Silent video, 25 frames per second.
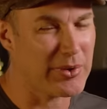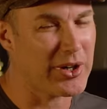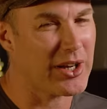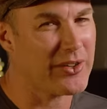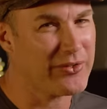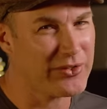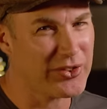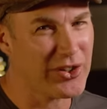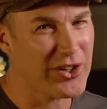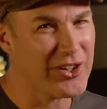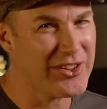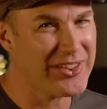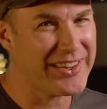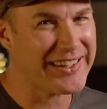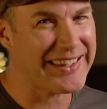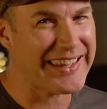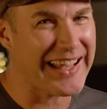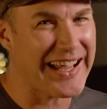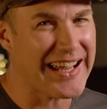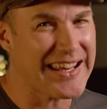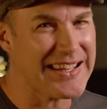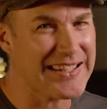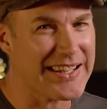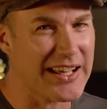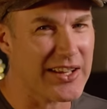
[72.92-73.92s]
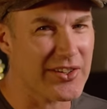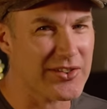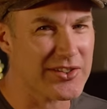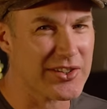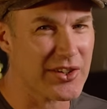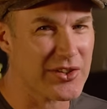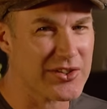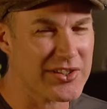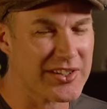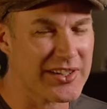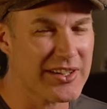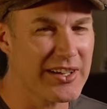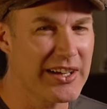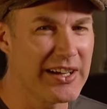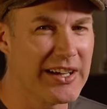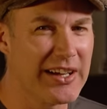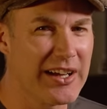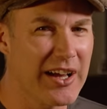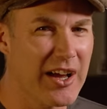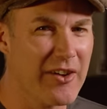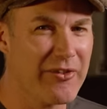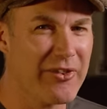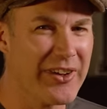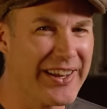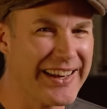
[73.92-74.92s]
but I've turned the gain down, so it's a
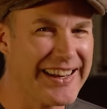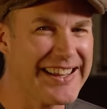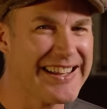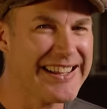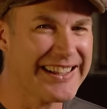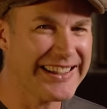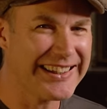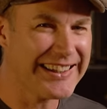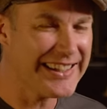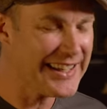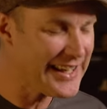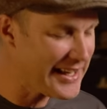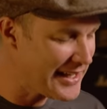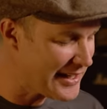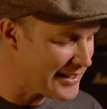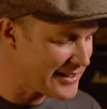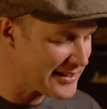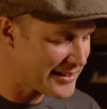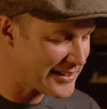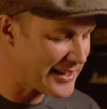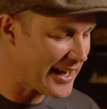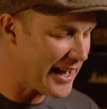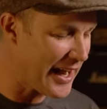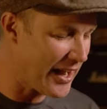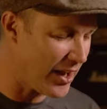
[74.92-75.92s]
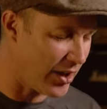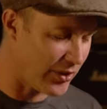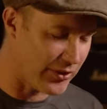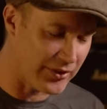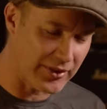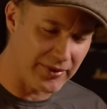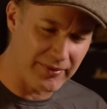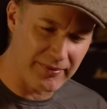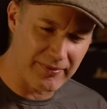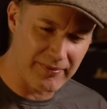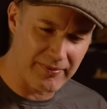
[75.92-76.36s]
fairly clean sound.